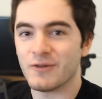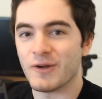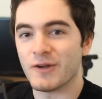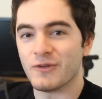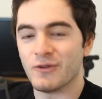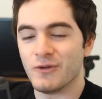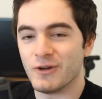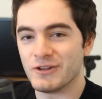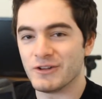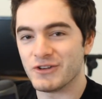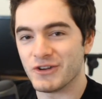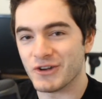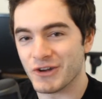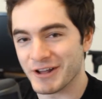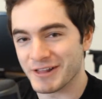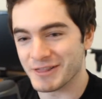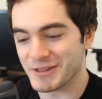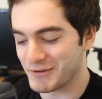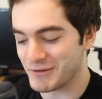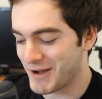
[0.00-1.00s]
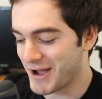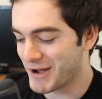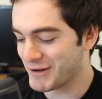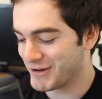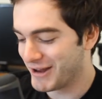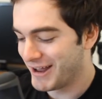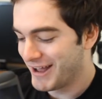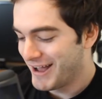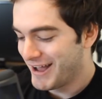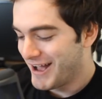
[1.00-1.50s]
everyone cheering in the
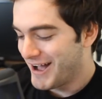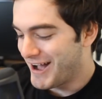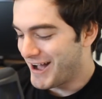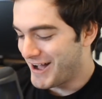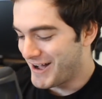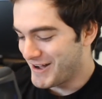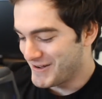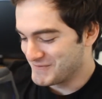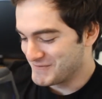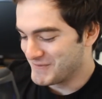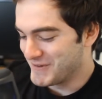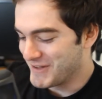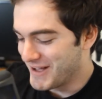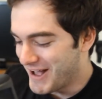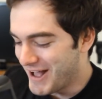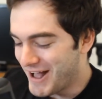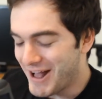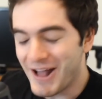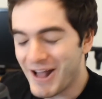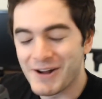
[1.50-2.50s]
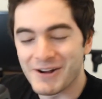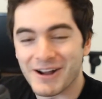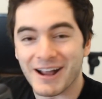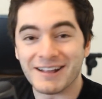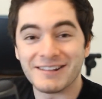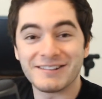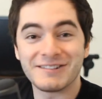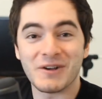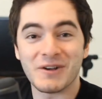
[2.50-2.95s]
crowd. All right,